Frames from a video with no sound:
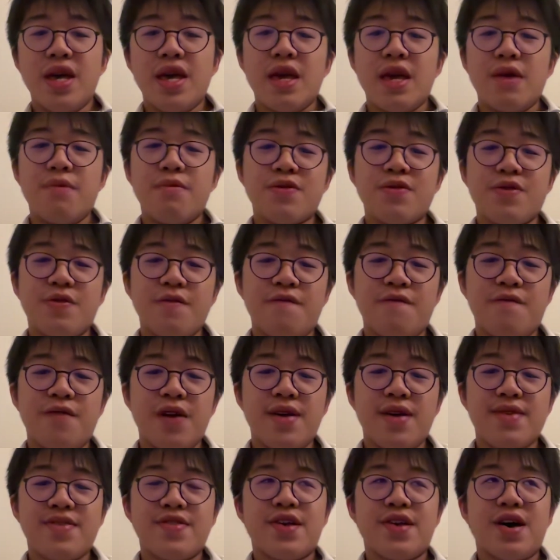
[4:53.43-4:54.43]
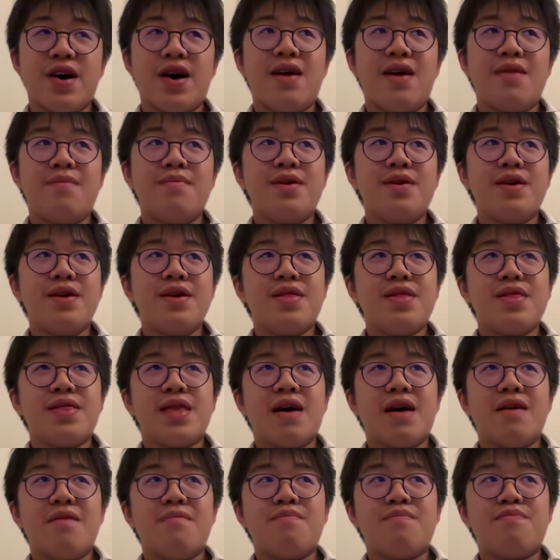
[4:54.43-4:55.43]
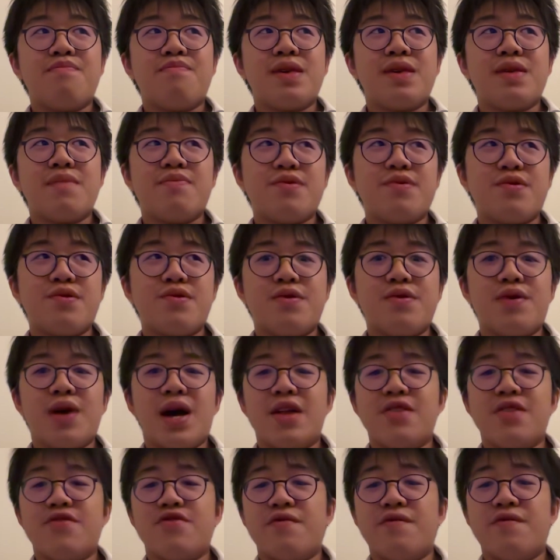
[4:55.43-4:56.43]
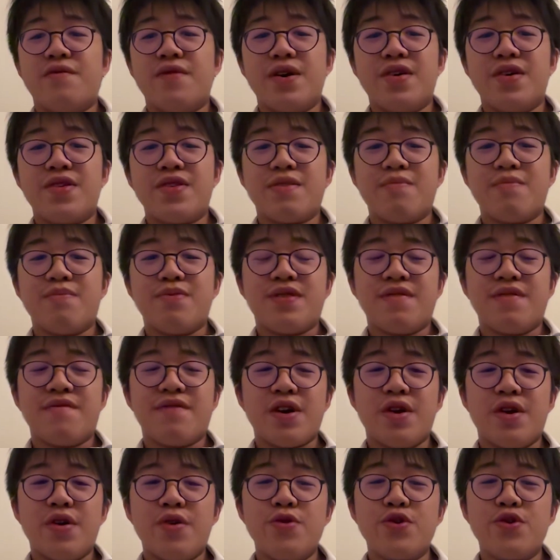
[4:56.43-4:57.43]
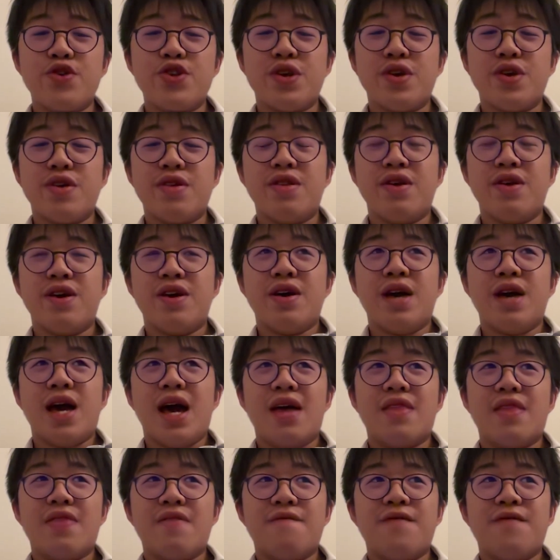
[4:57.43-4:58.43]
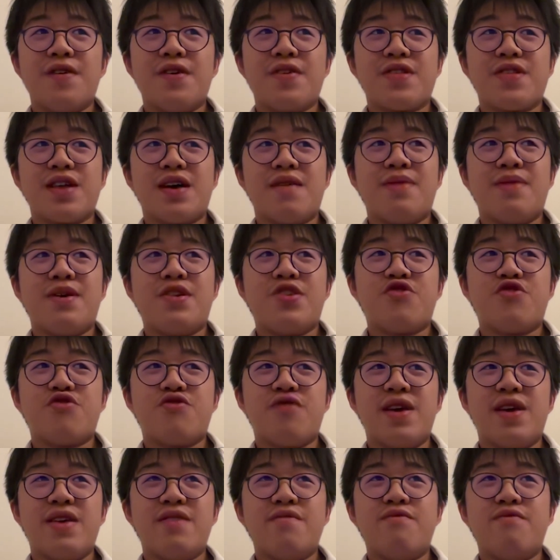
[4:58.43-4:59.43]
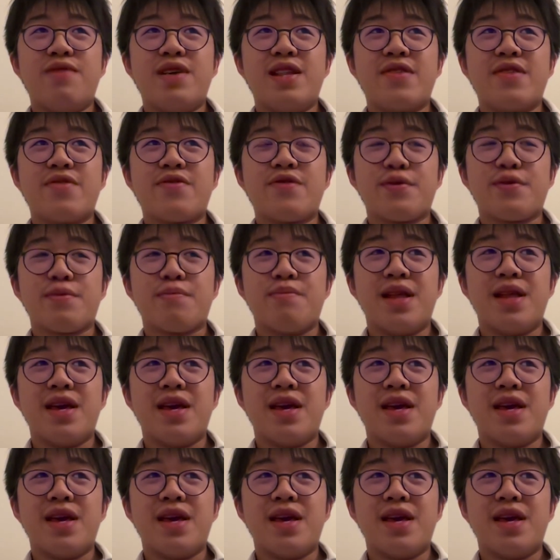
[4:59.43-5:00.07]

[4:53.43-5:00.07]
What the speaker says: It was the first time that people had traversed the Pacific Ocean and the first time that trade really took